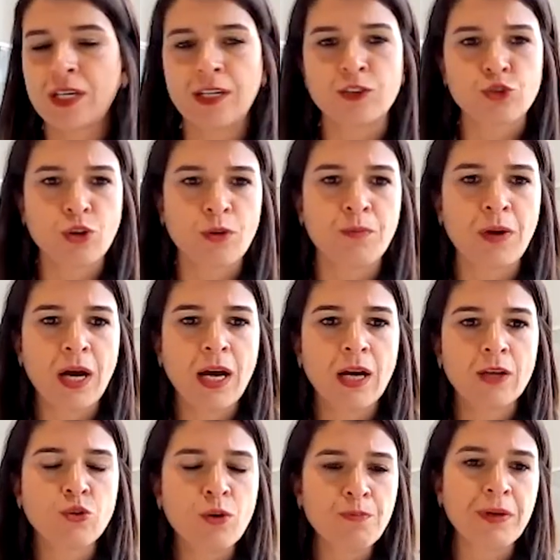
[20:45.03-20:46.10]
in a job.
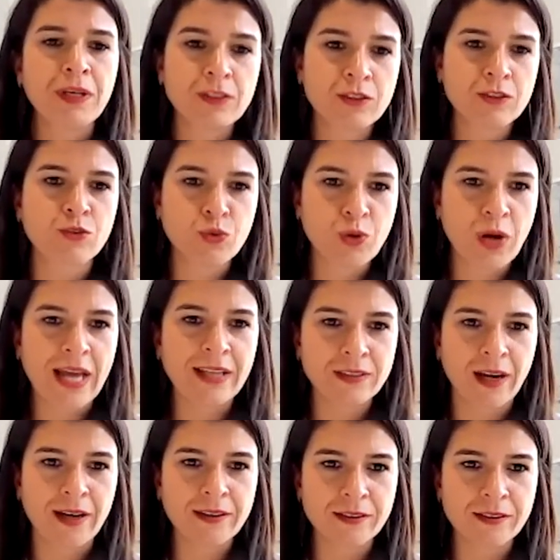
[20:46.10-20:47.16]
Don't be too
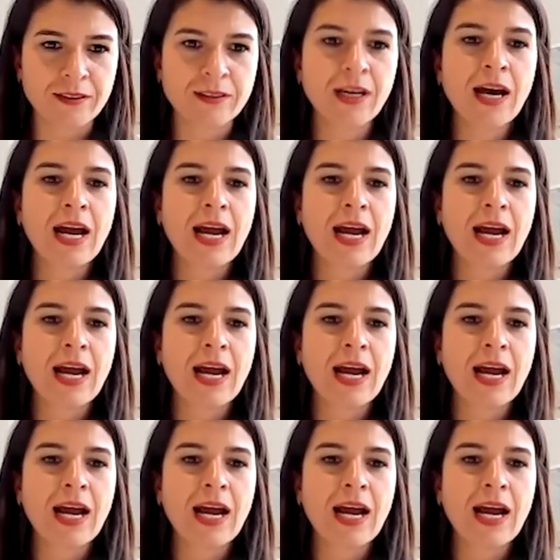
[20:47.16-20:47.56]
entitled.